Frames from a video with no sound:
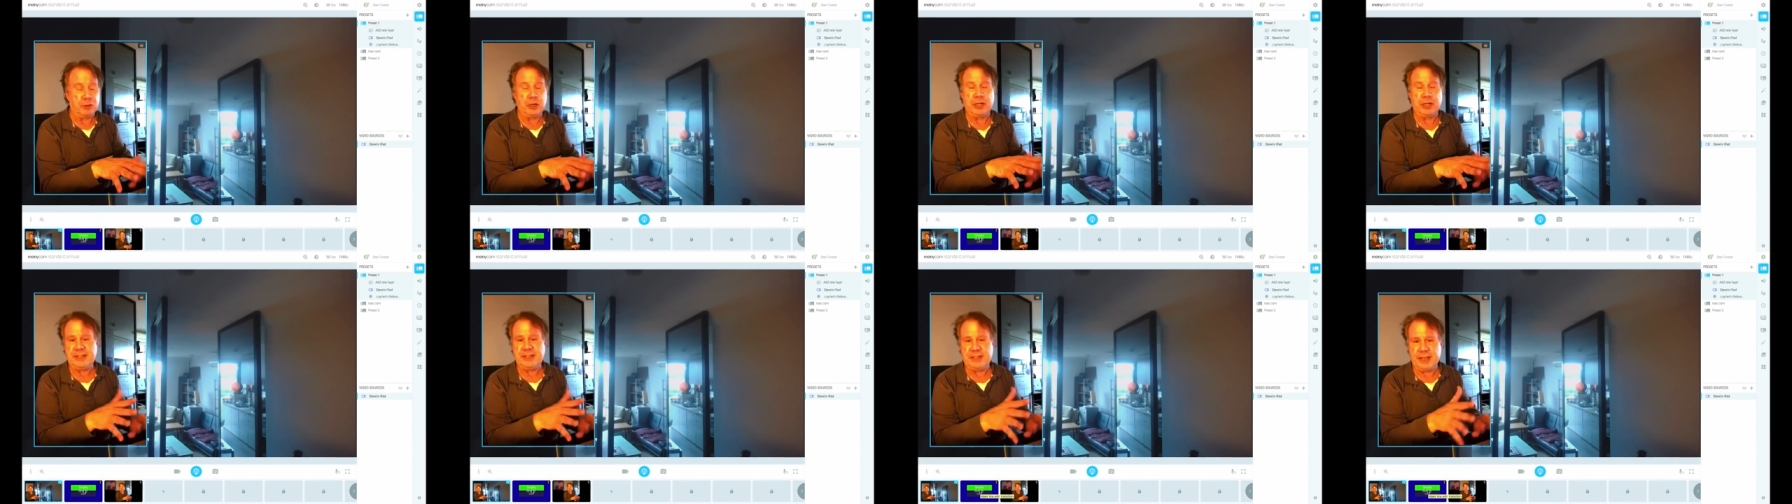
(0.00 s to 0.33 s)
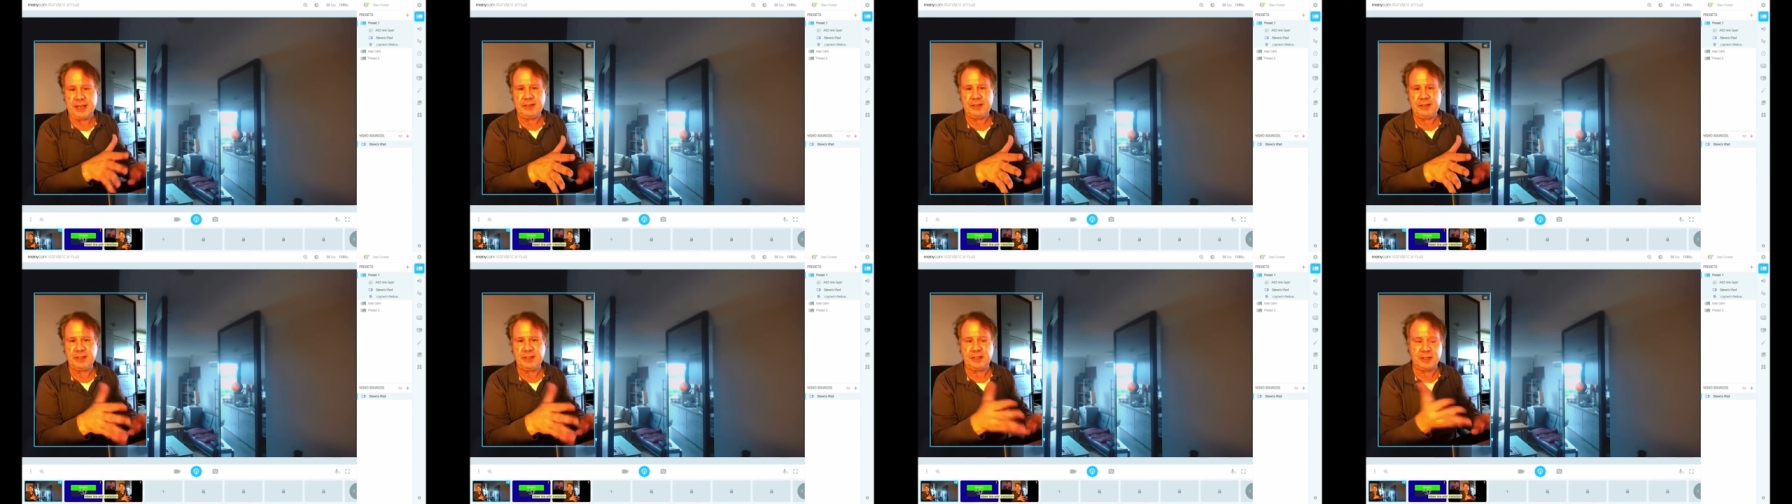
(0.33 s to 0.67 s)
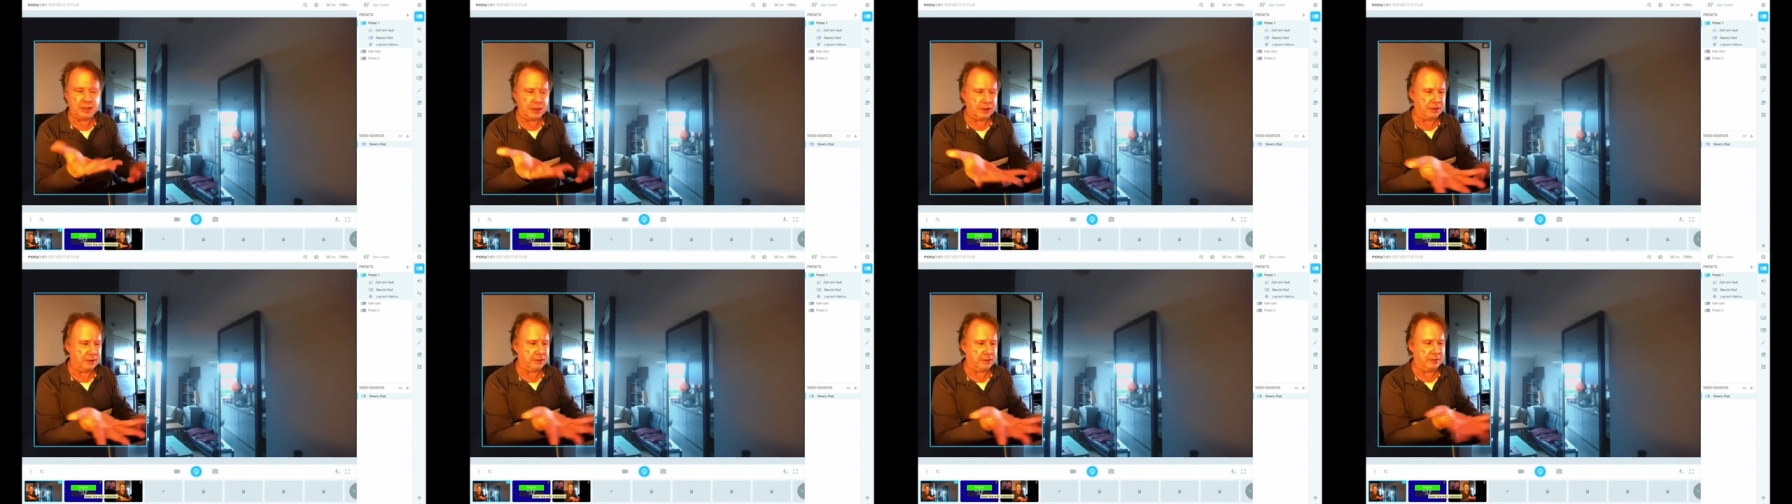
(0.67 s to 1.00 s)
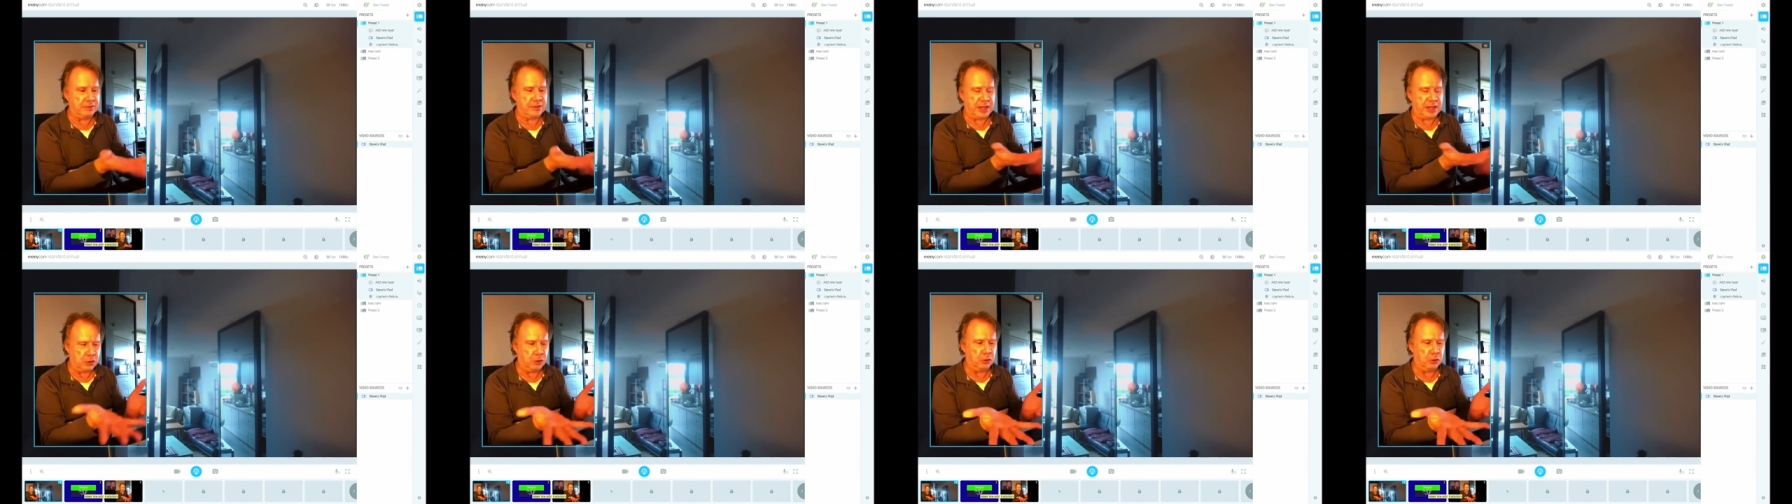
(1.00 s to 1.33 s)
presets.
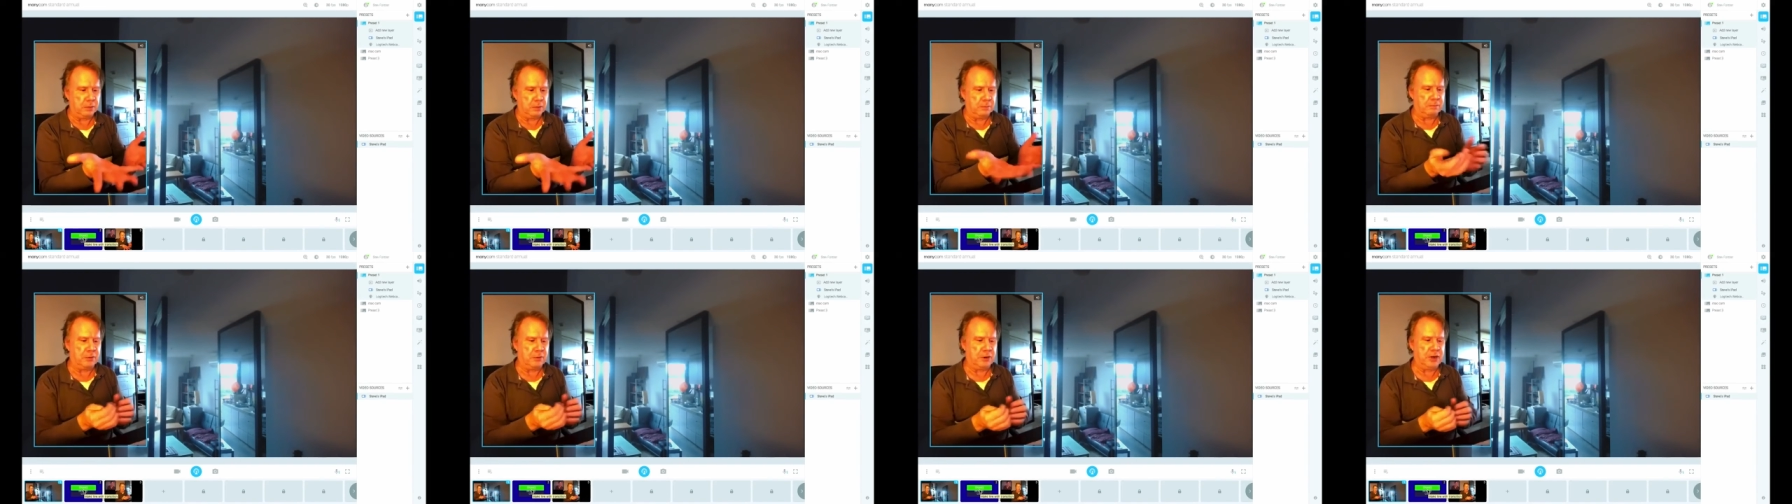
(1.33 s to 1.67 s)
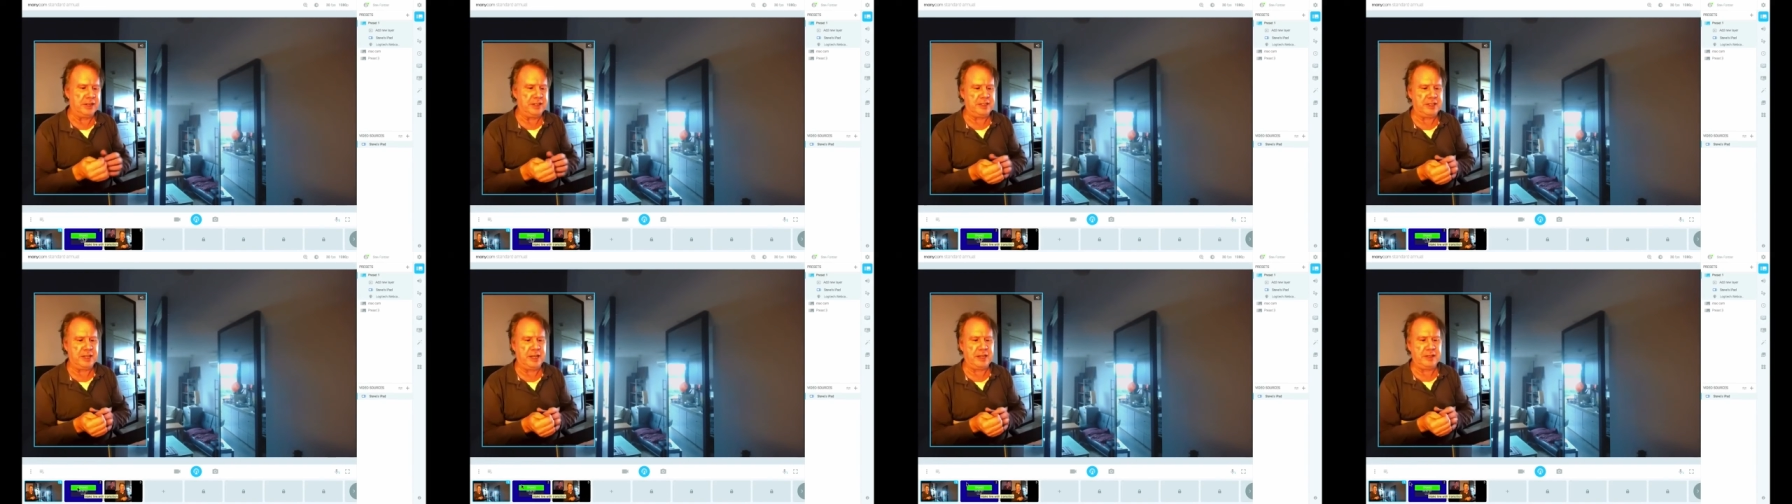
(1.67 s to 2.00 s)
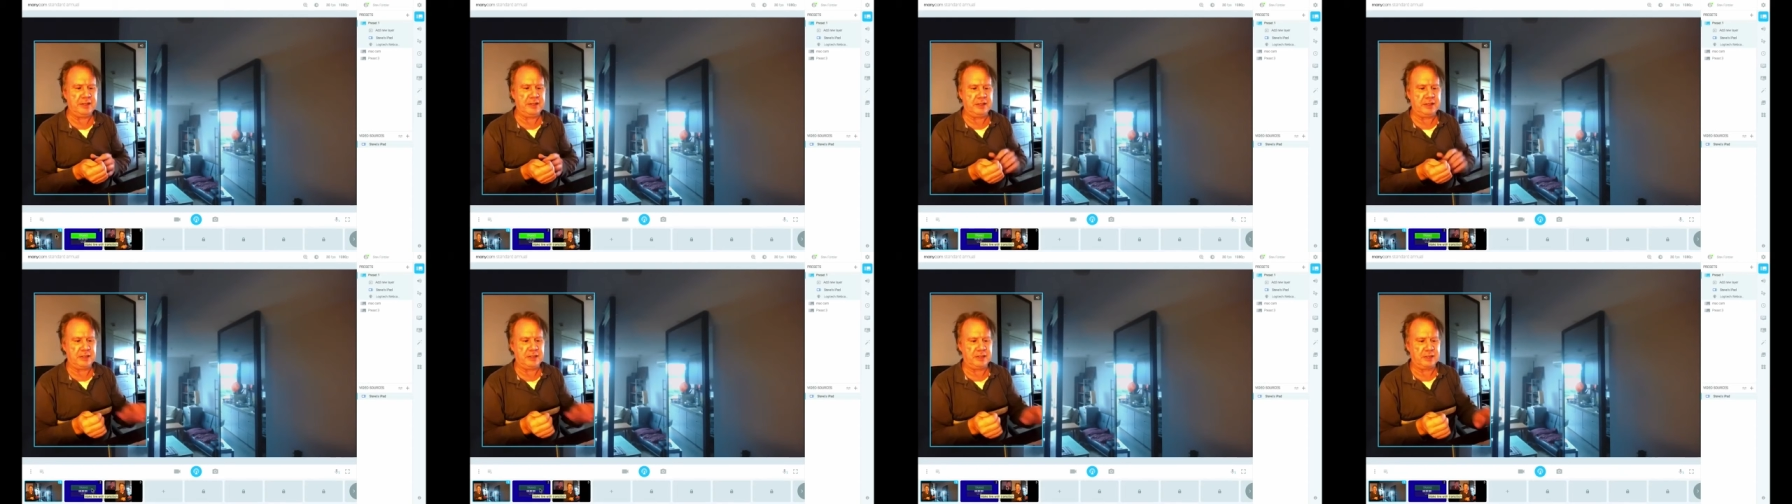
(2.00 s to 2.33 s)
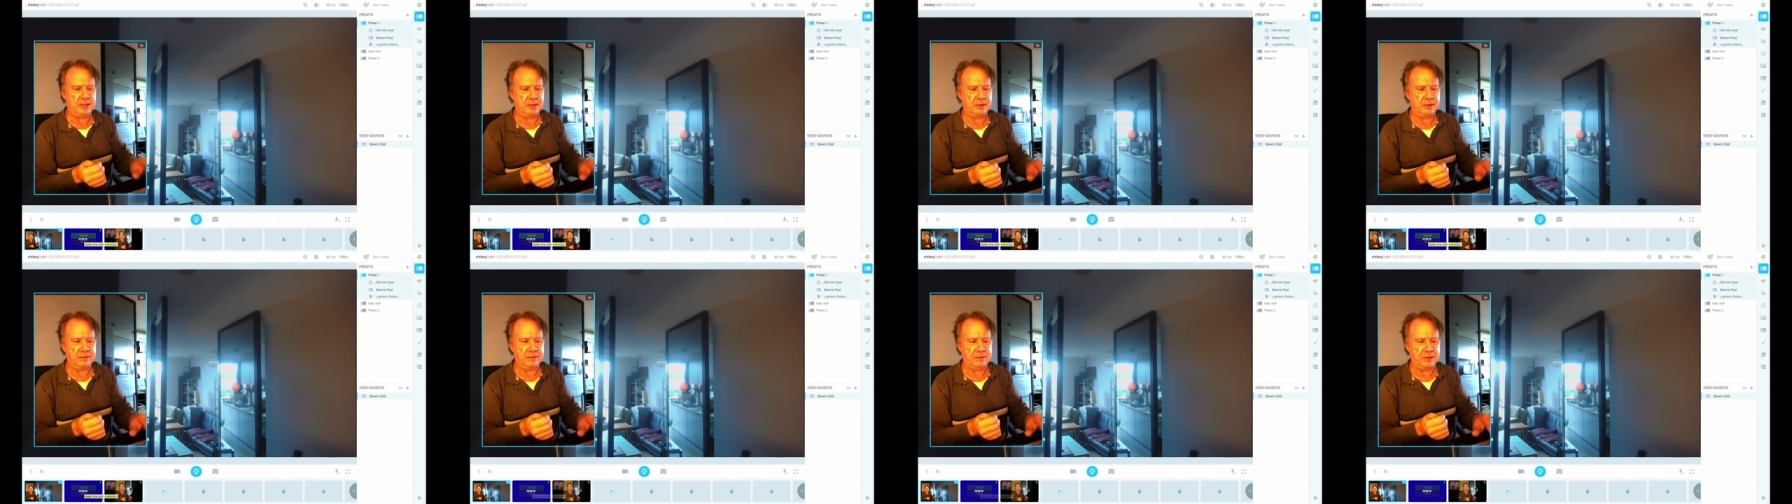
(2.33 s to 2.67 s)
So they call them
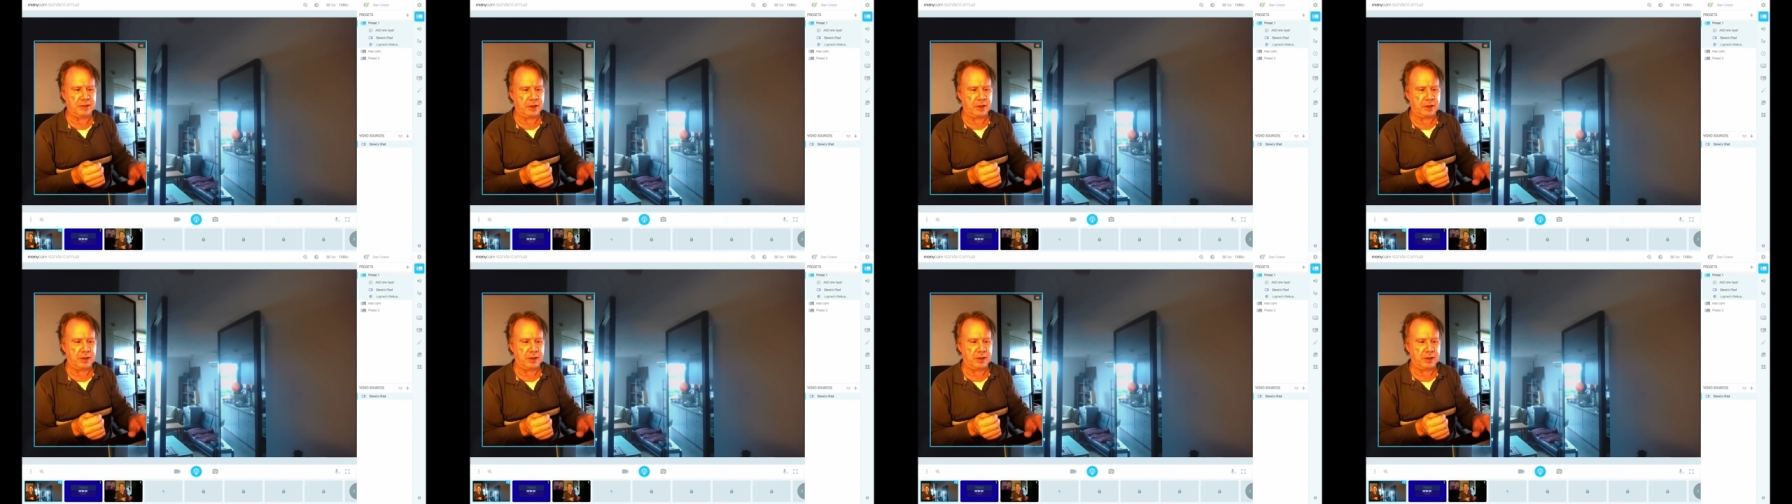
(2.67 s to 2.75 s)
presets.